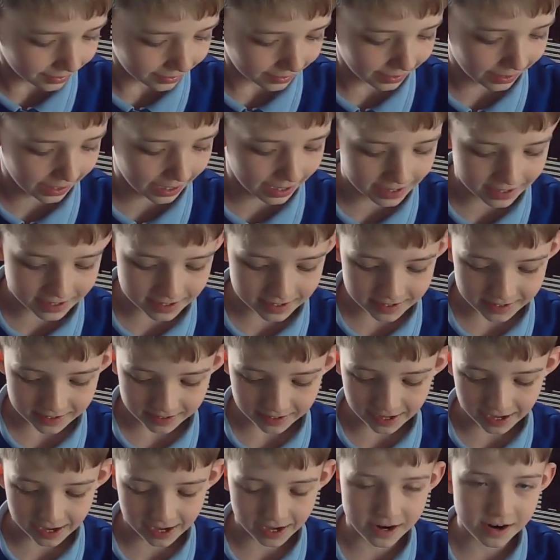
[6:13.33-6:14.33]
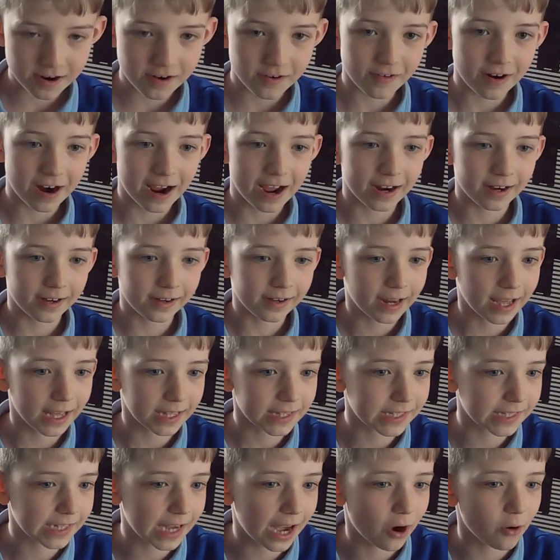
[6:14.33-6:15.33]
and Anoret
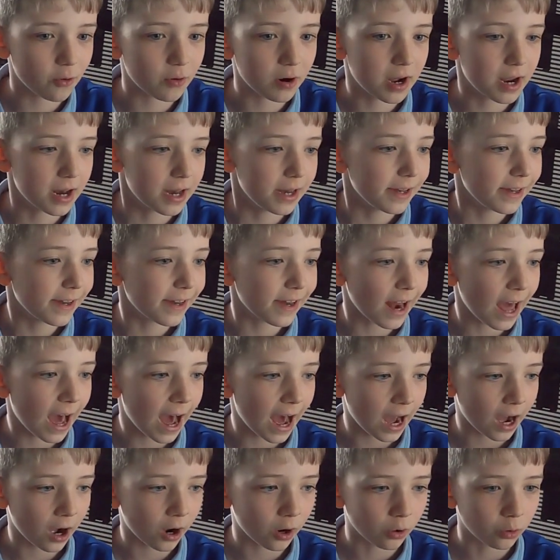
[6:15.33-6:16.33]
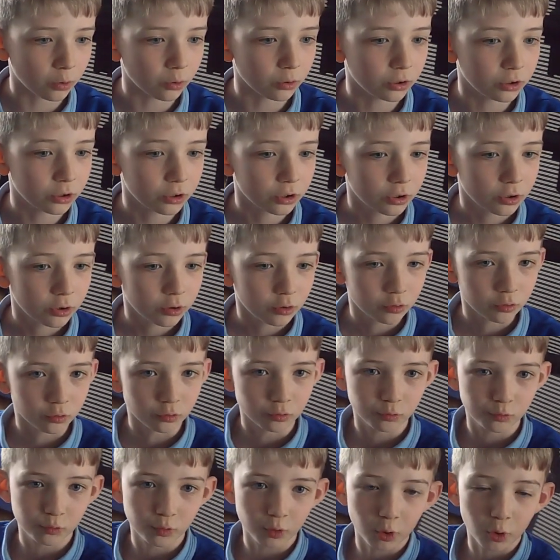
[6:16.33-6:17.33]
let out a loud
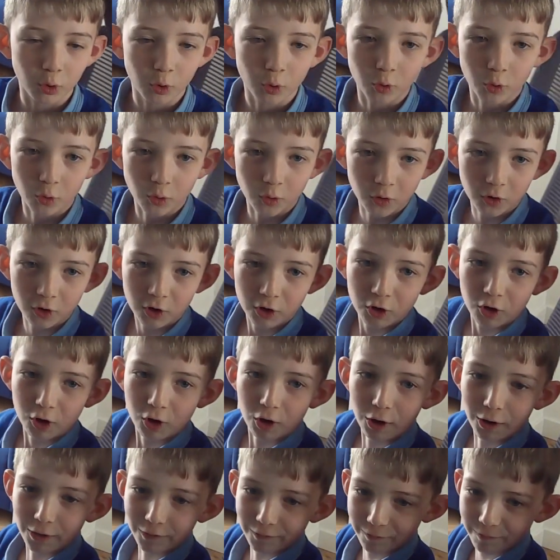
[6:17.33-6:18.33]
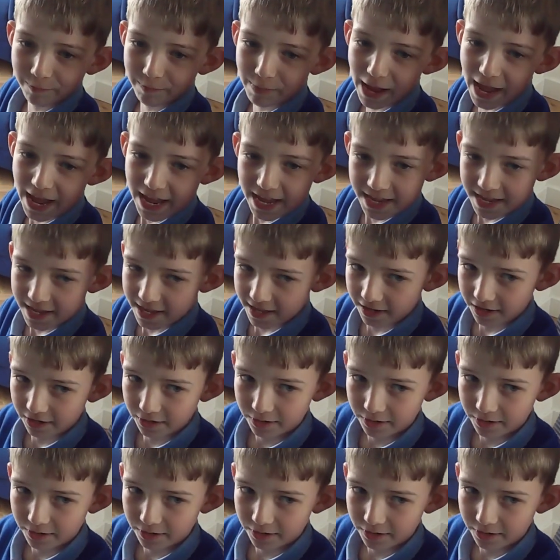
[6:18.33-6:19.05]
roar of pain.